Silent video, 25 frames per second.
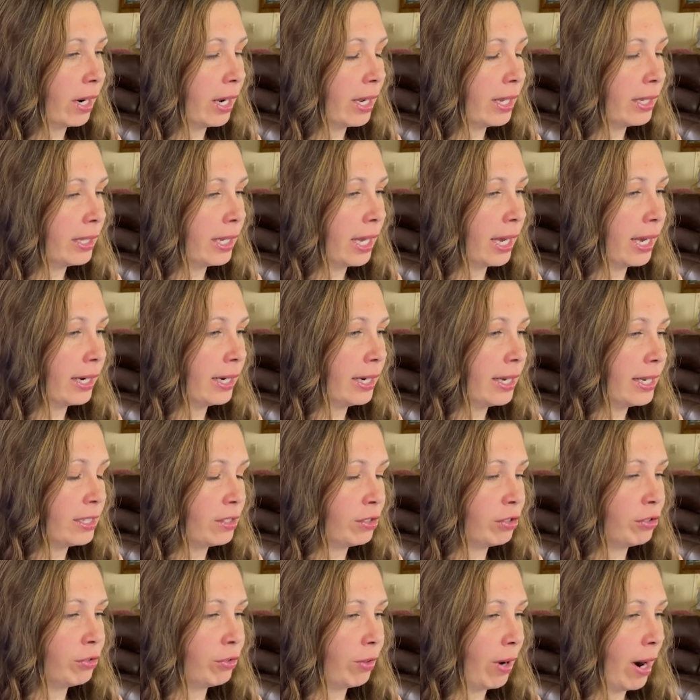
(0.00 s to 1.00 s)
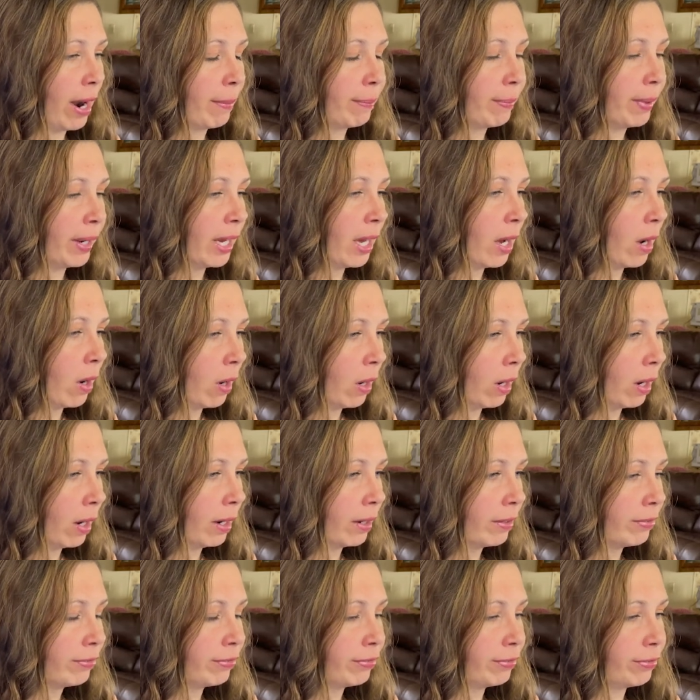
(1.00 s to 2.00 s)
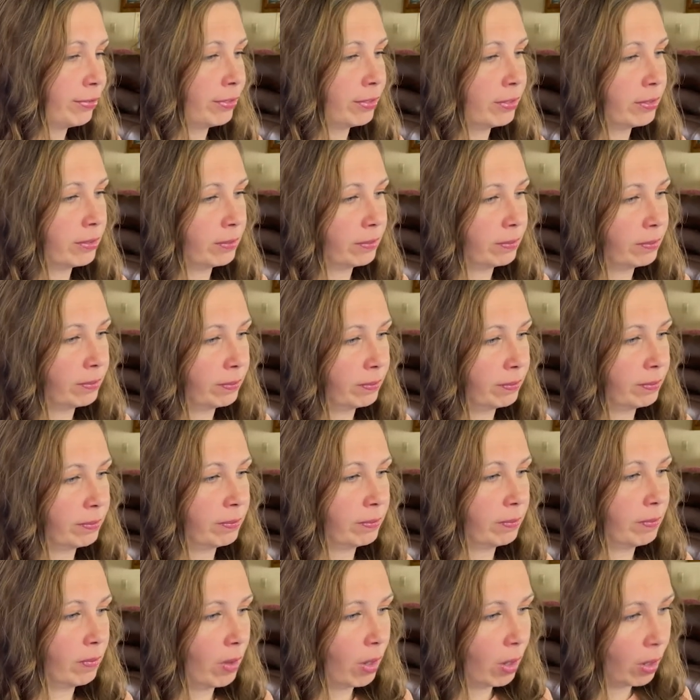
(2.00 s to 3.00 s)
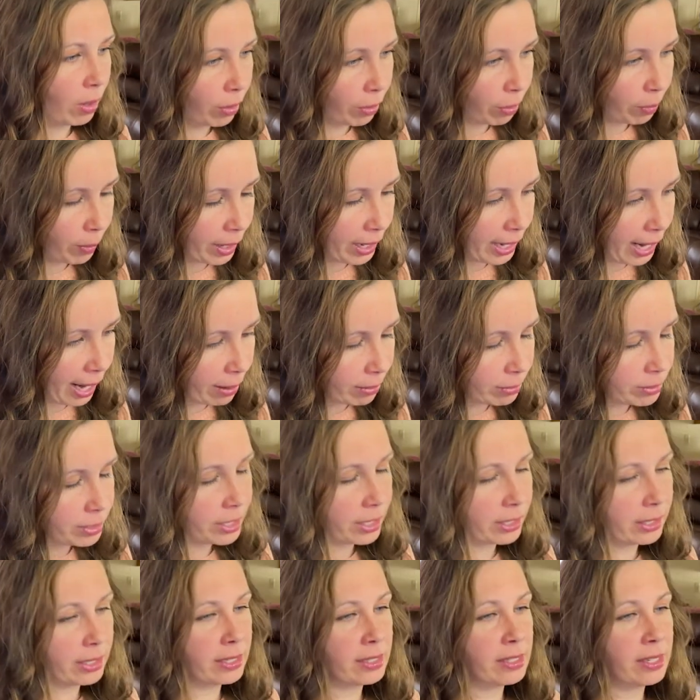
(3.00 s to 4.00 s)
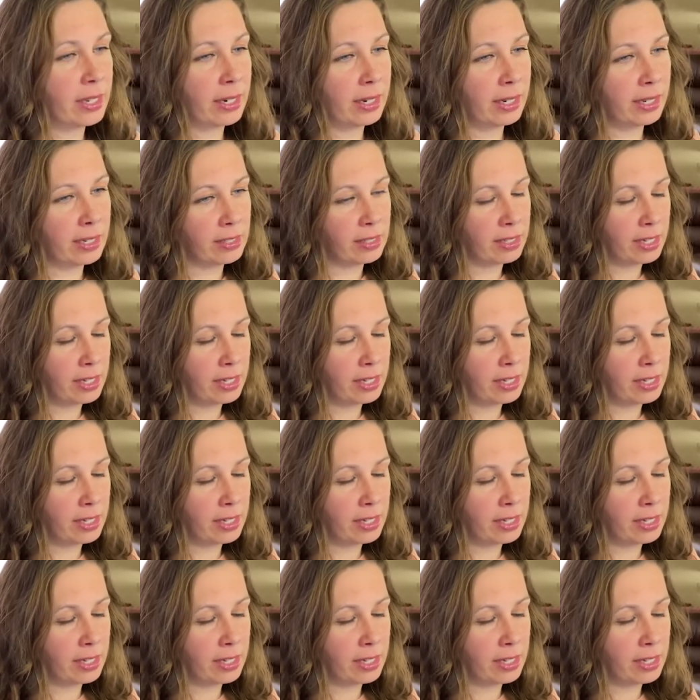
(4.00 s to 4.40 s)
and then it's dropping off all the way down till it's